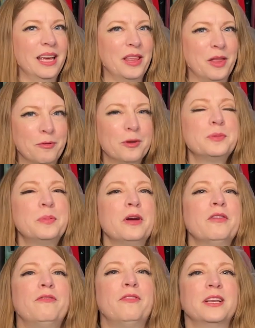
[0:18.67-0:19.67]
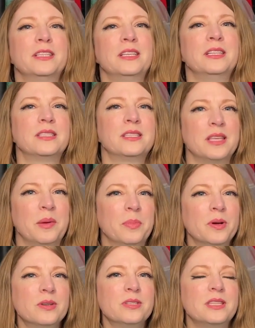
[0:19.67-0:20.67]
and the first pair of fuzzy
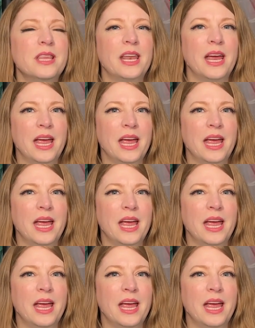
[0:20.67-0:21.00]
slippers that